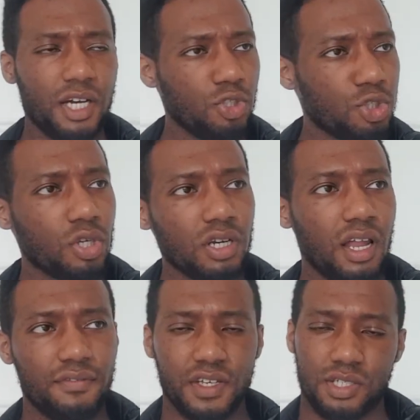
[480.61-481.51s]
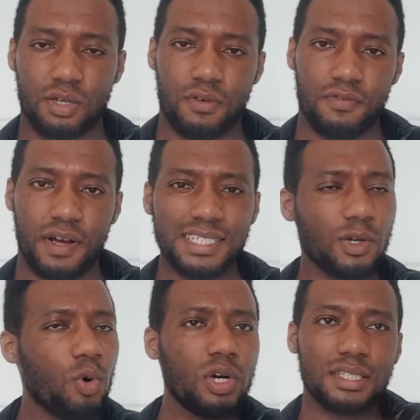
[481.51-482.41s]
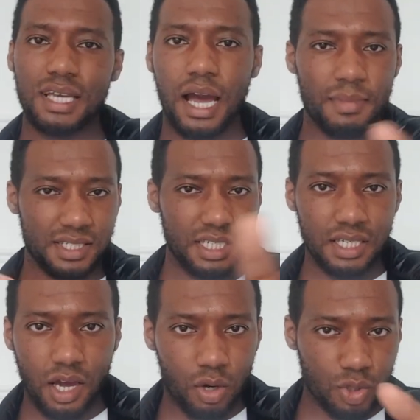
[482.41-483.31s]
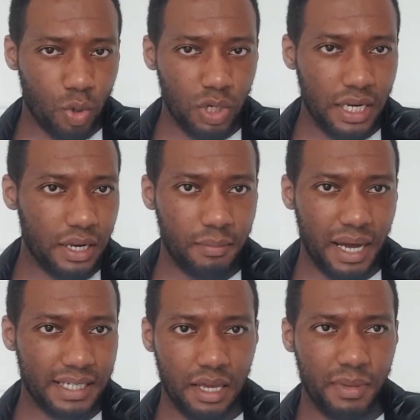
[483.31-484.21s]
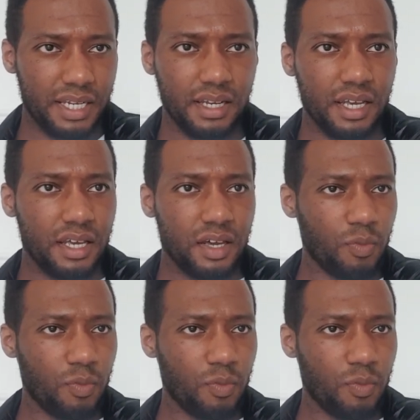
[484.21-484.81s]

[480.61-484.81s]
Blood, you should love yourself. All the time I see girls calling man them and